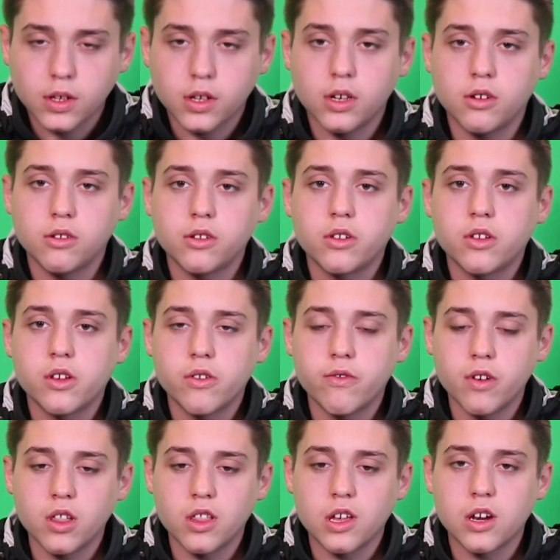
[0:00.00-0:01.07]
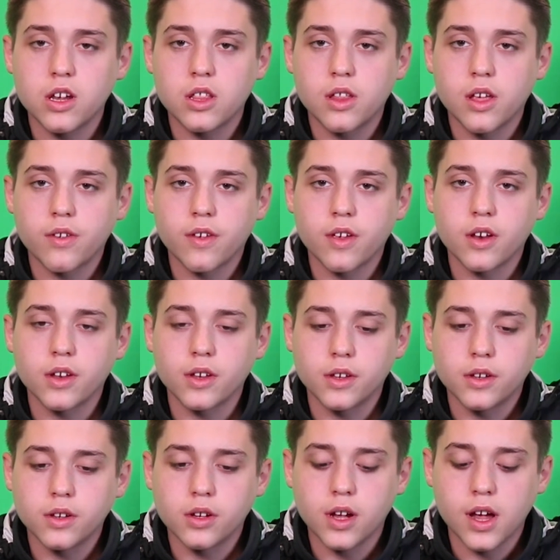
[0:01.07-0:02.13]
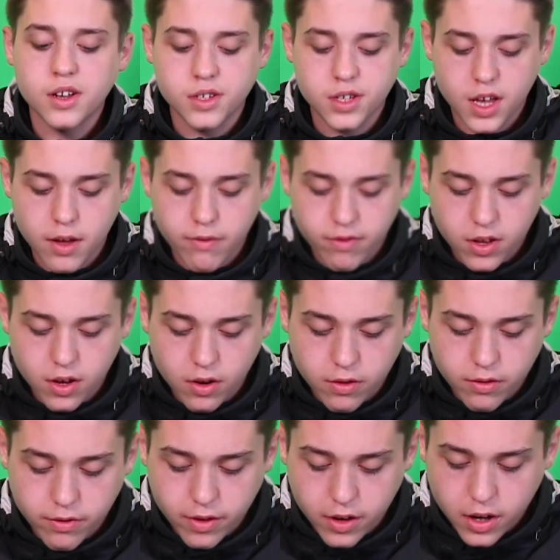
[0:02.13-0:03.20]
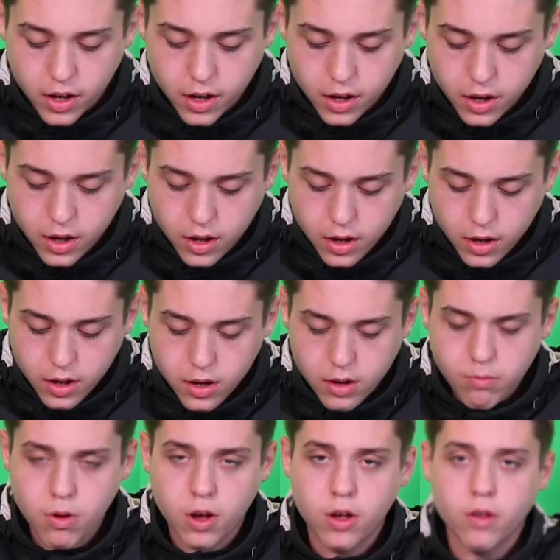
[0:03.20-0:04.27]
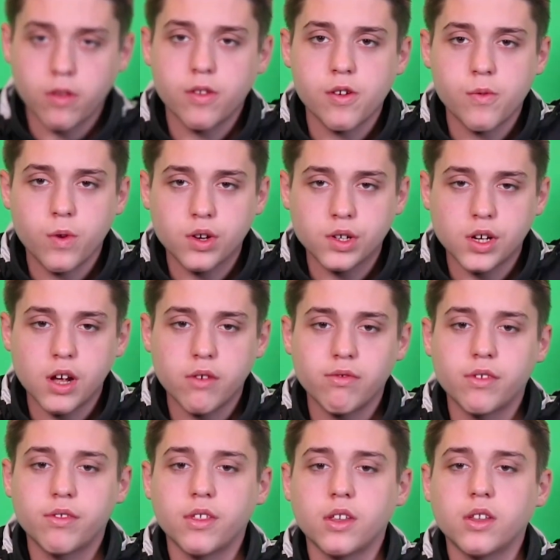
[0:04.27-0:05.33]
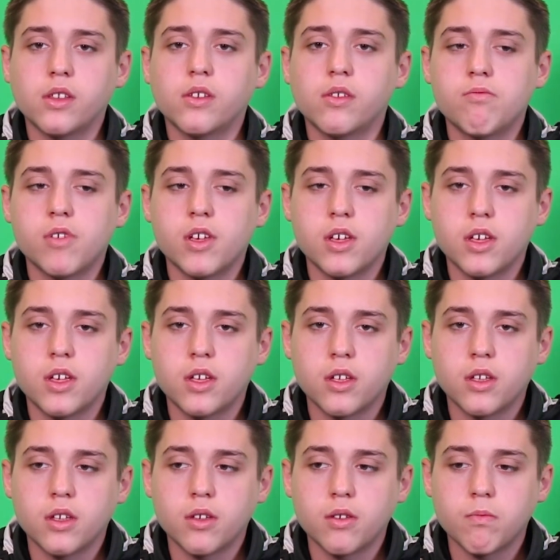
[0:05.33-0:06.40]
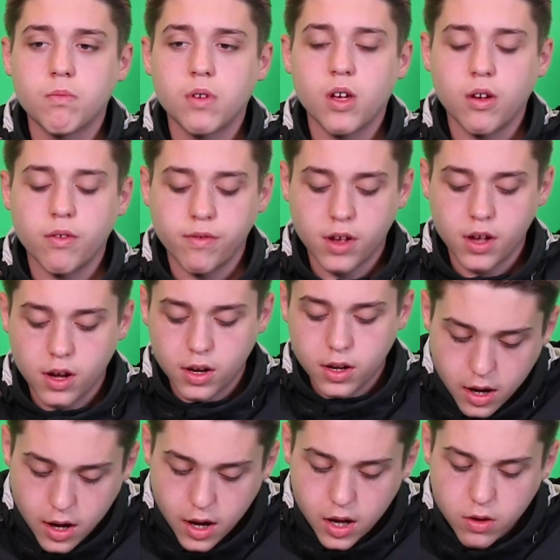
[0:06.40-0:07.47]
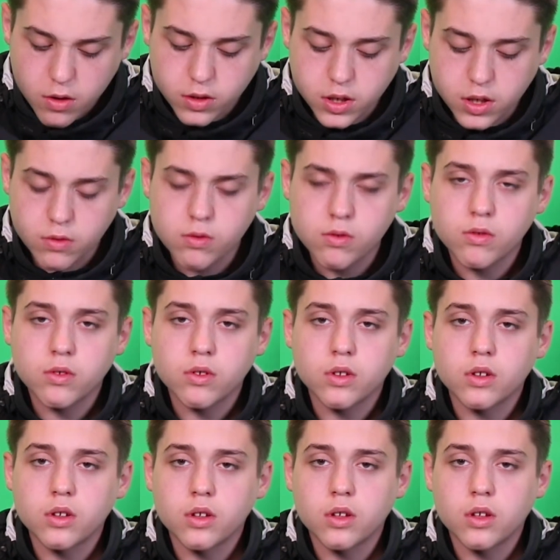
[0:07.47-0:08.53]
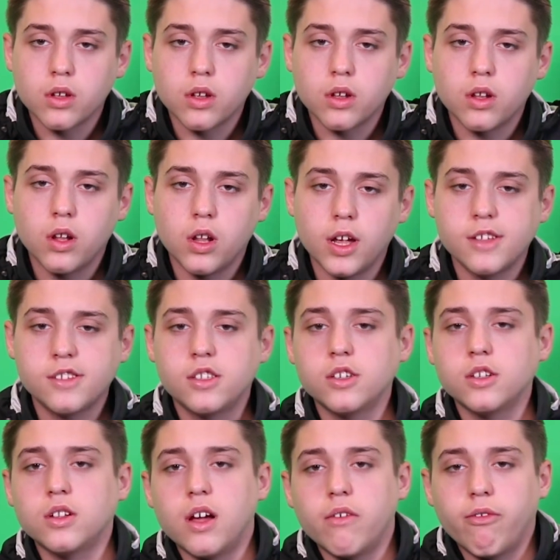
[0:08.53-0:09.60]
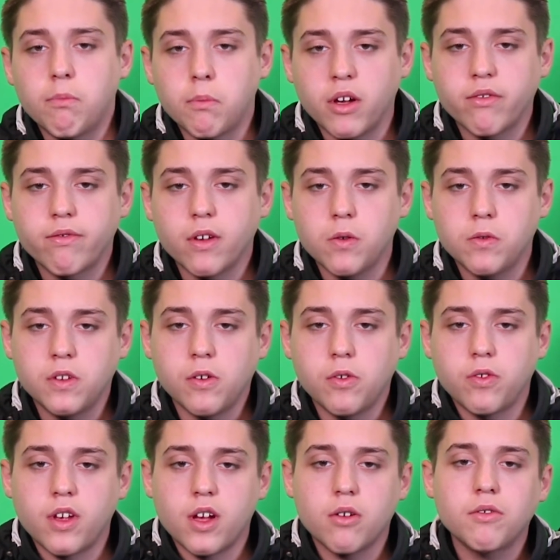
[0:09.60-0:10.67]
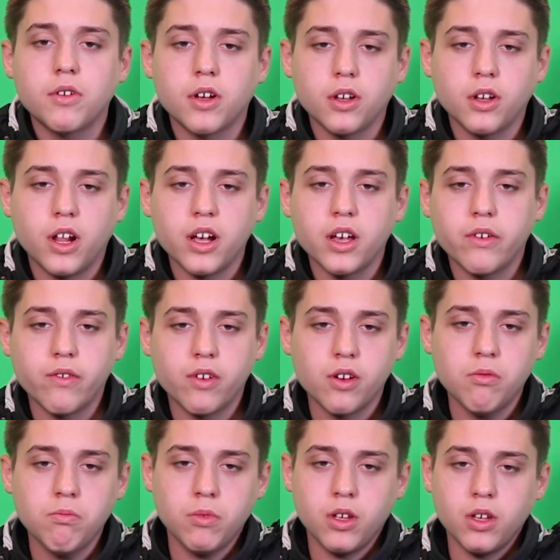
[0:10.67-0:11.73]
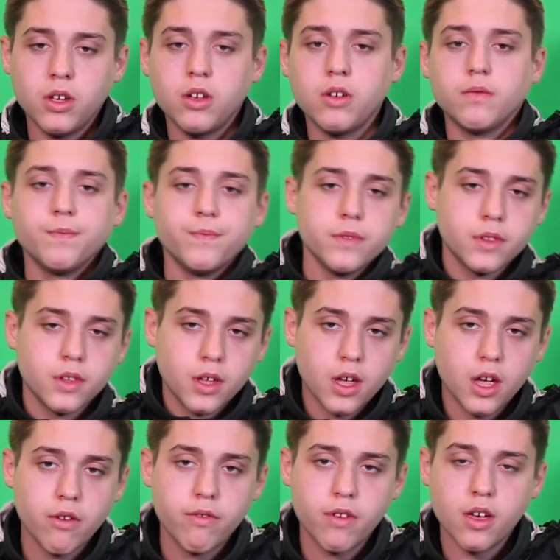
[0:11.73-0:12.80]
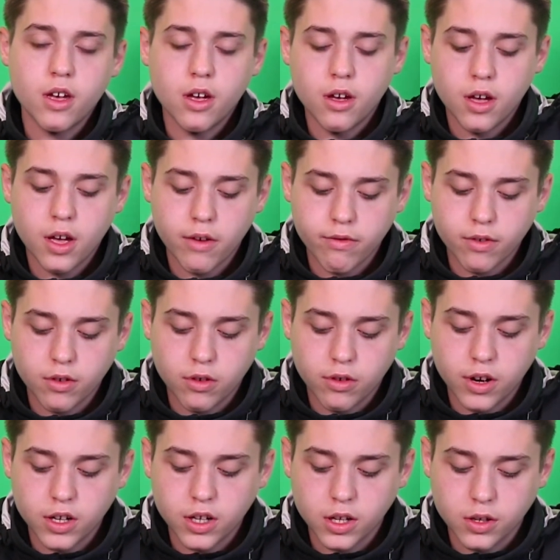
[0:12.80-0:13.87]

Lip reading: and you really need this in landscape photography because you want everything to be perfect. I also like to level my photos out on Lightroom if you haven't already